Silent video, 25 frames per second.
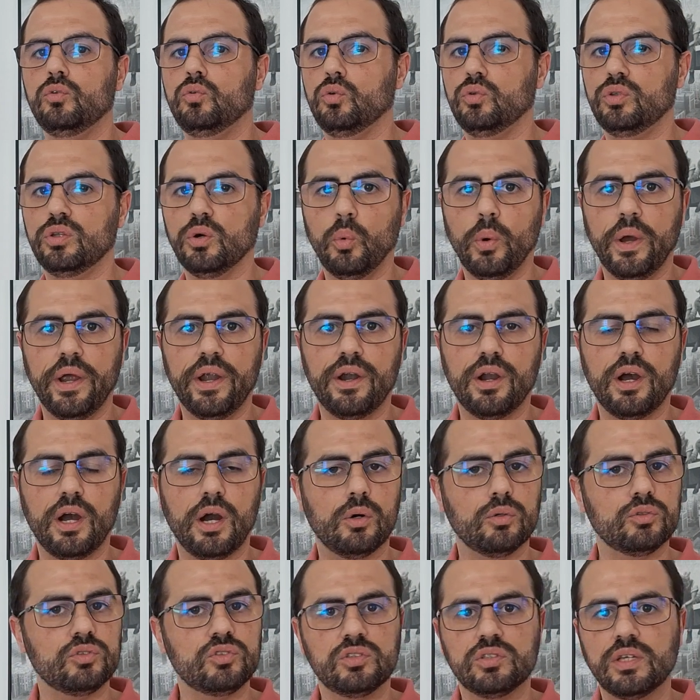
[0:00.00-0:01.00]
to the
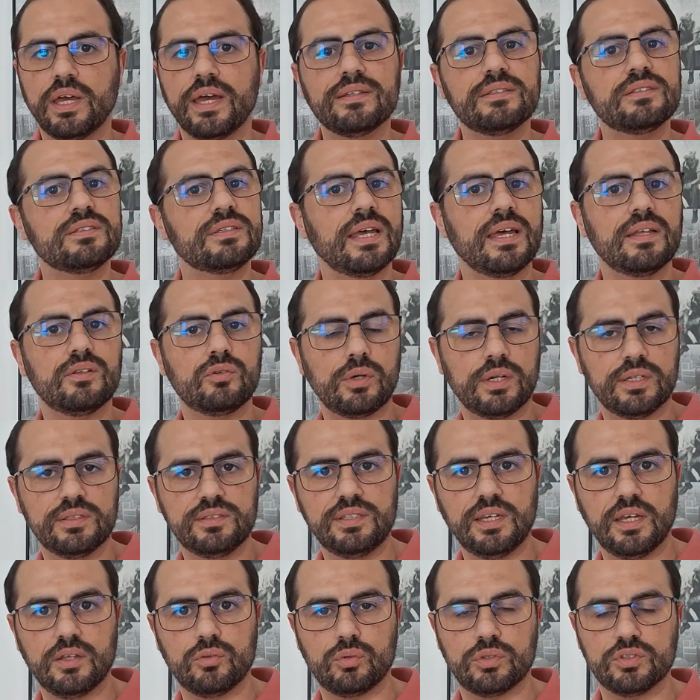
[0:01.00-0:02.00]
warehouse, etc.,
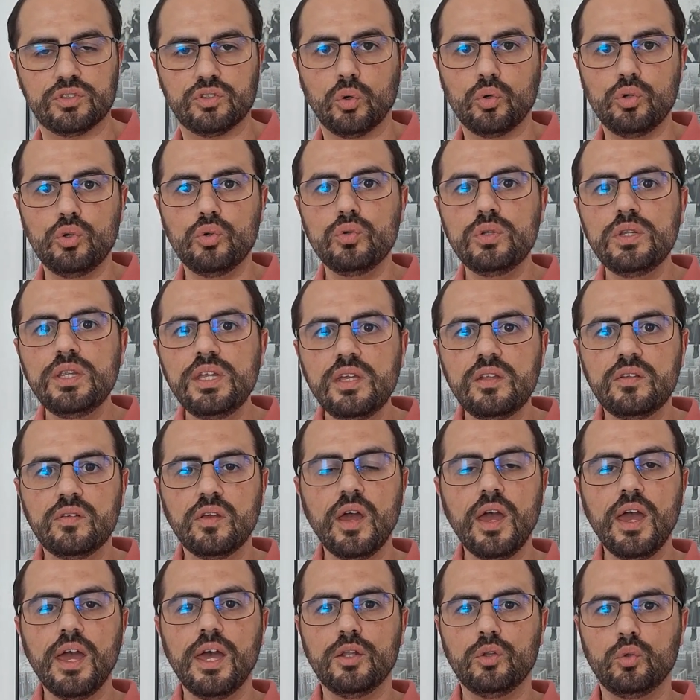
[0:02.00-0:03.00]
etc. So you need
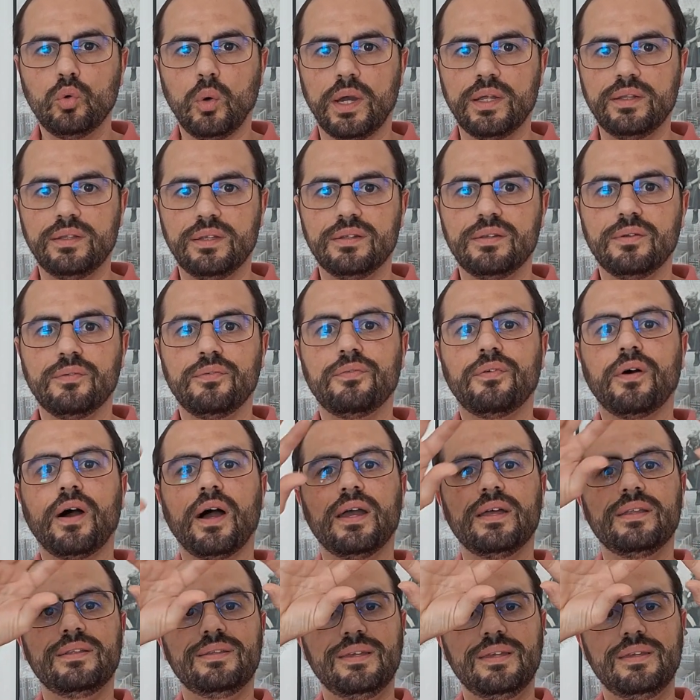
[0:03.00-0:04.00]
to
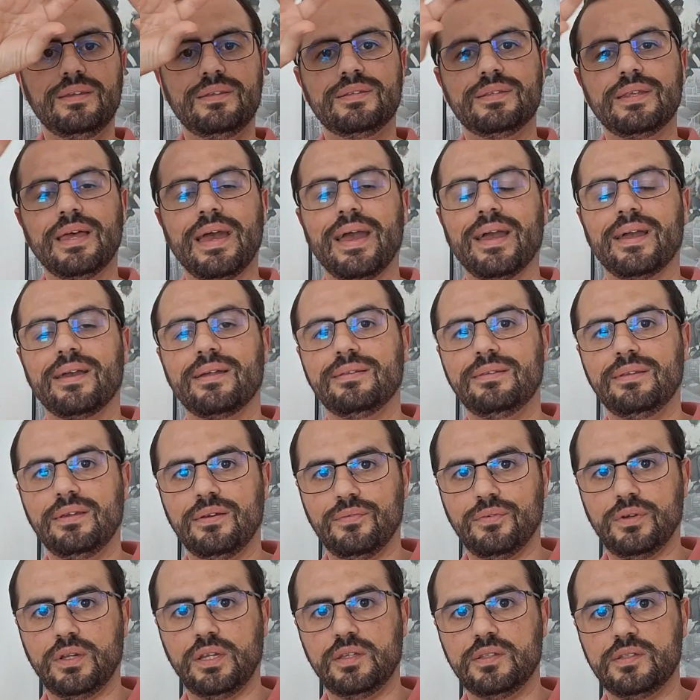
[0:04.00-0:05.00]
identify these
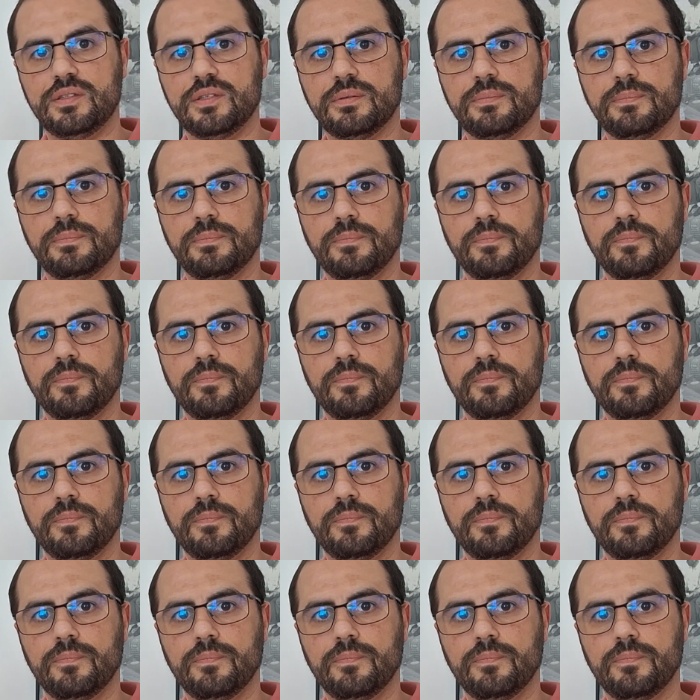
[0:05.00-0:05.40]
activities.